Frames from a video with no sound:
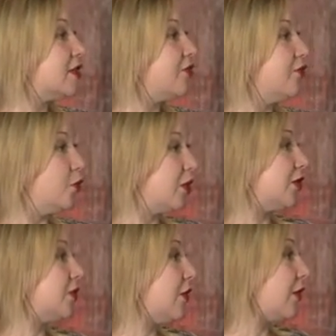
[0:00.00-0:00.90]
to
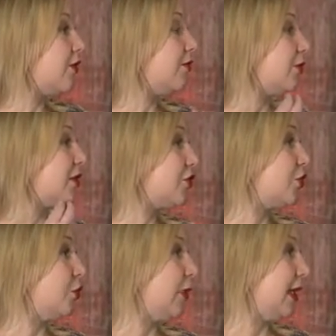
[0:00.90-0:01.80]
focus on for a
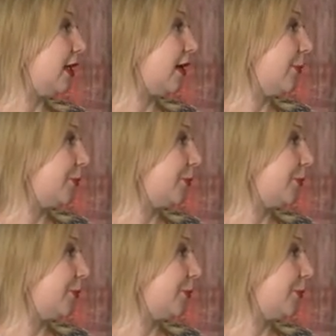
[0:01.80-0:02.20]
school year.